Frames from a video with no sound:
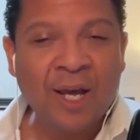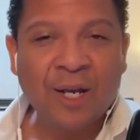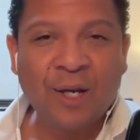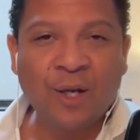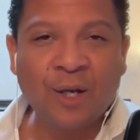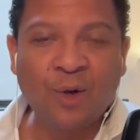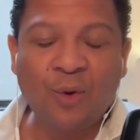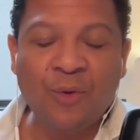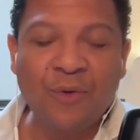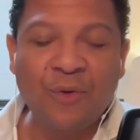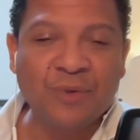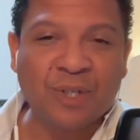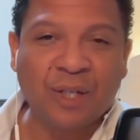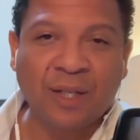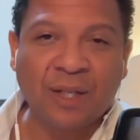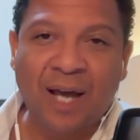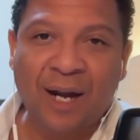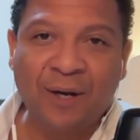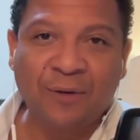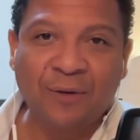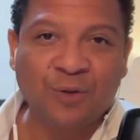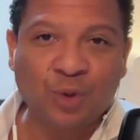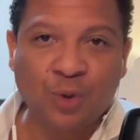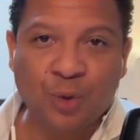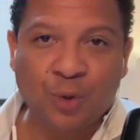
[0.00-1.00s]
There's a
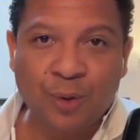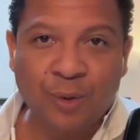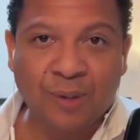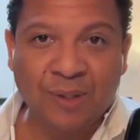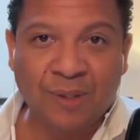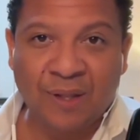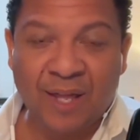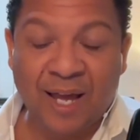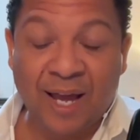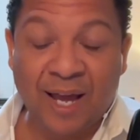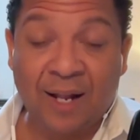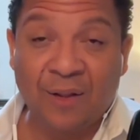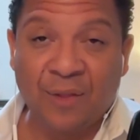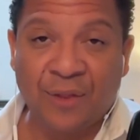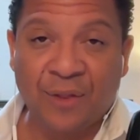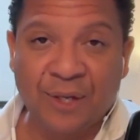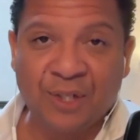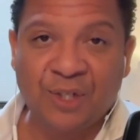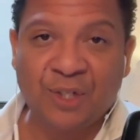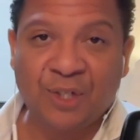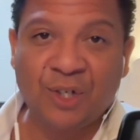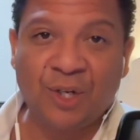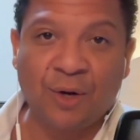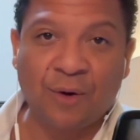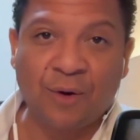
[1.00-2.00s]
lot of truth to that.
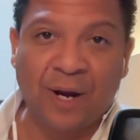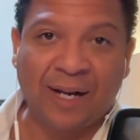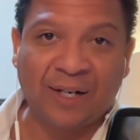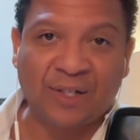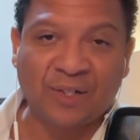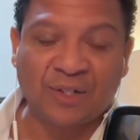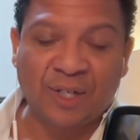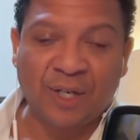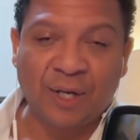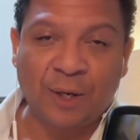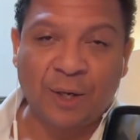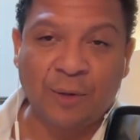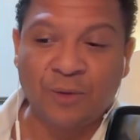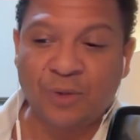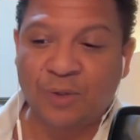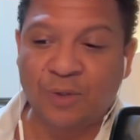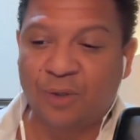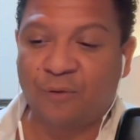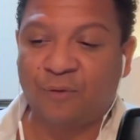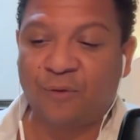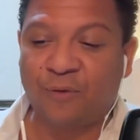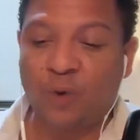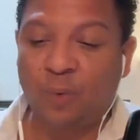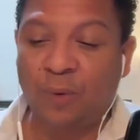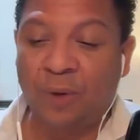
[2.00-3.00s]
This year, actually, here in just
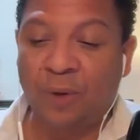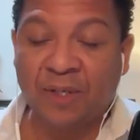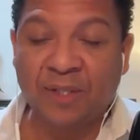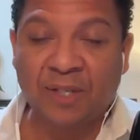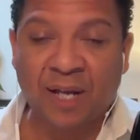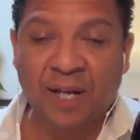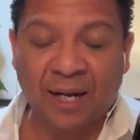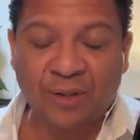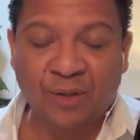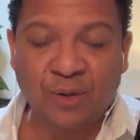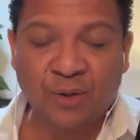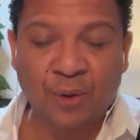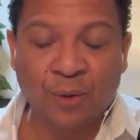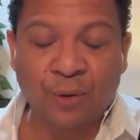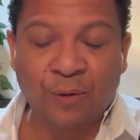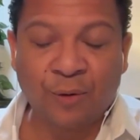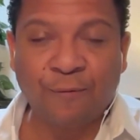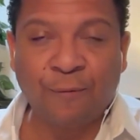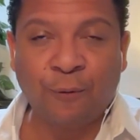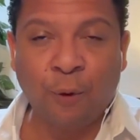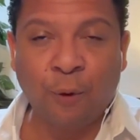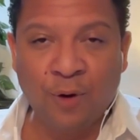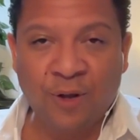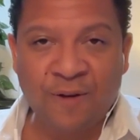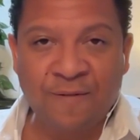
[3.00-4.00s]
a few weeks, I turned
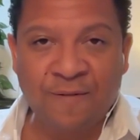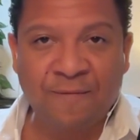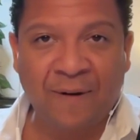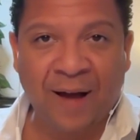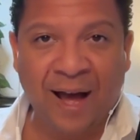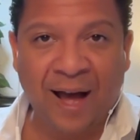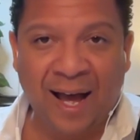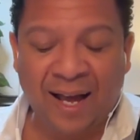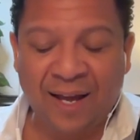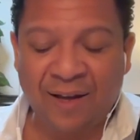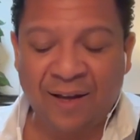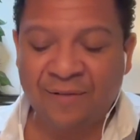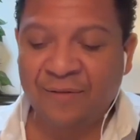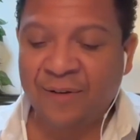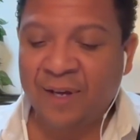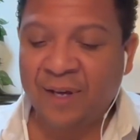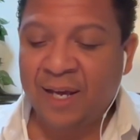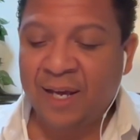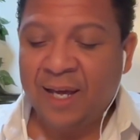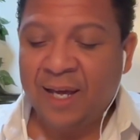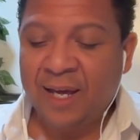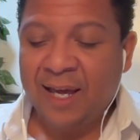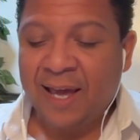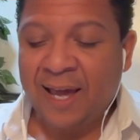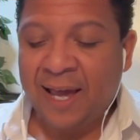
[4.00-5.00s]
45,
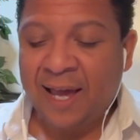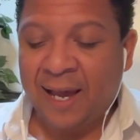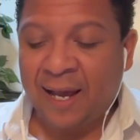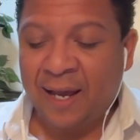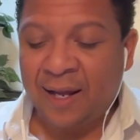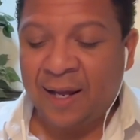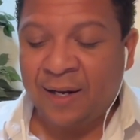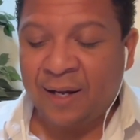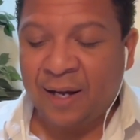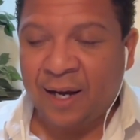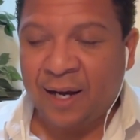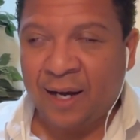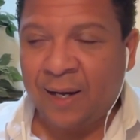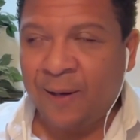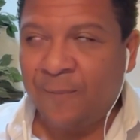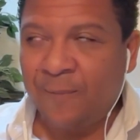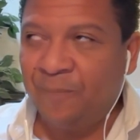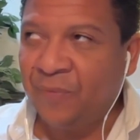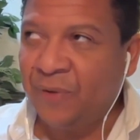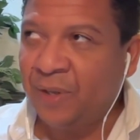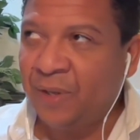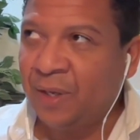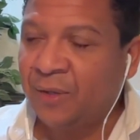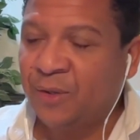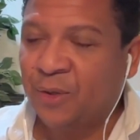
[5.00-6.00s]
and
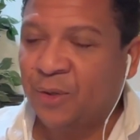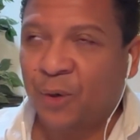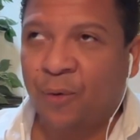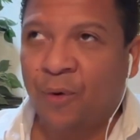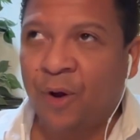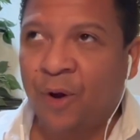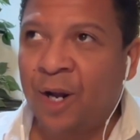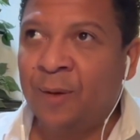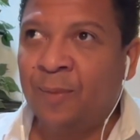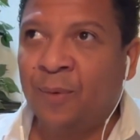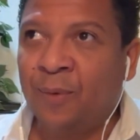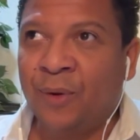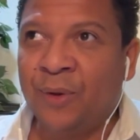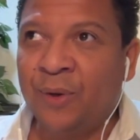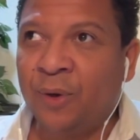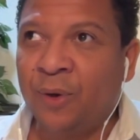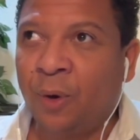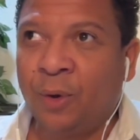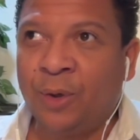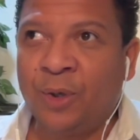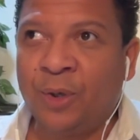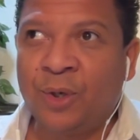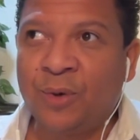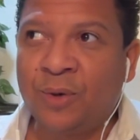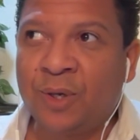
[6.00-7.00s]
it's incredible. The
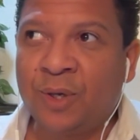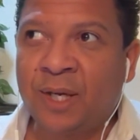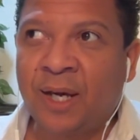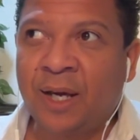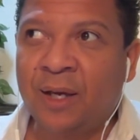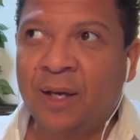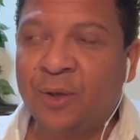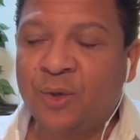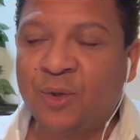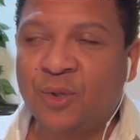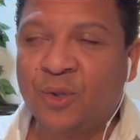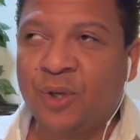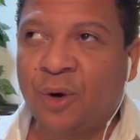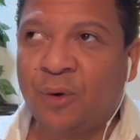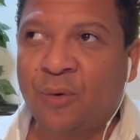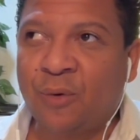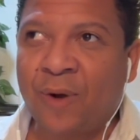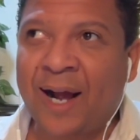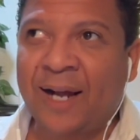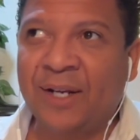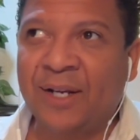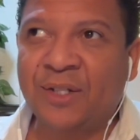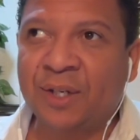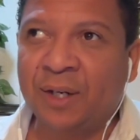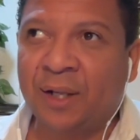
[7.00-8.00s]
older you get, you start
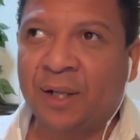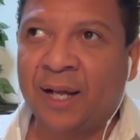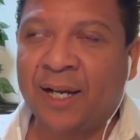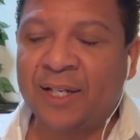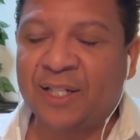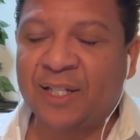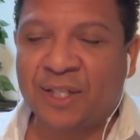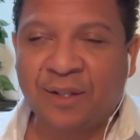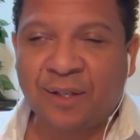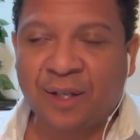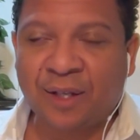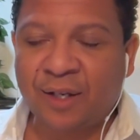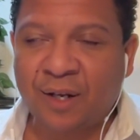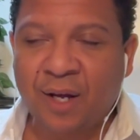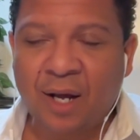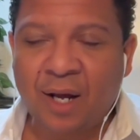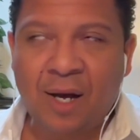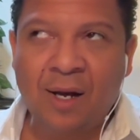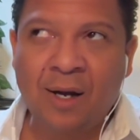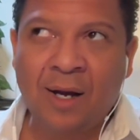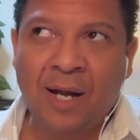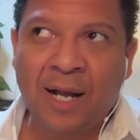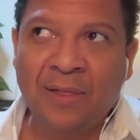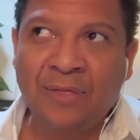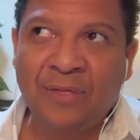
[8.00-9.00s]
rationalizing
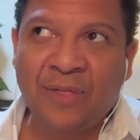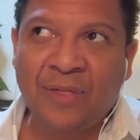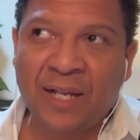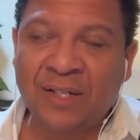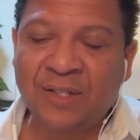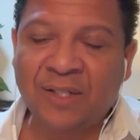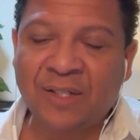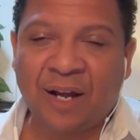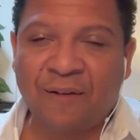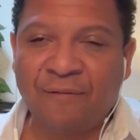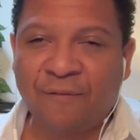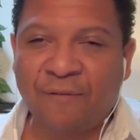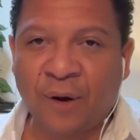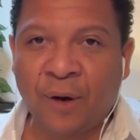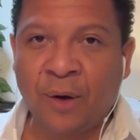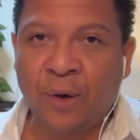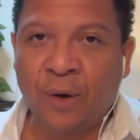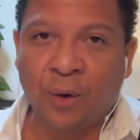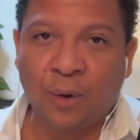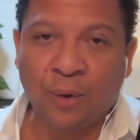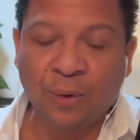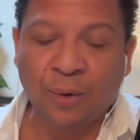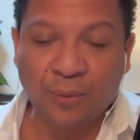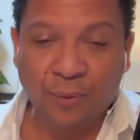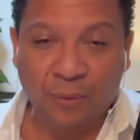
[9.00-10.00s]
that, that's not very
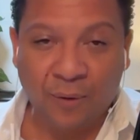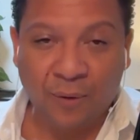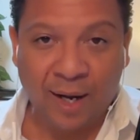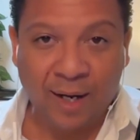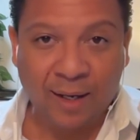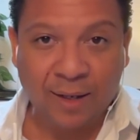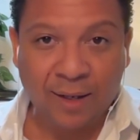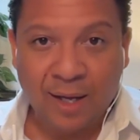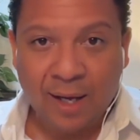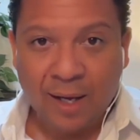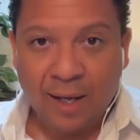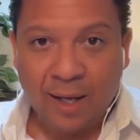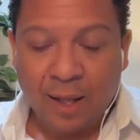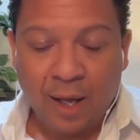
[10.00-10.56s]
old, right?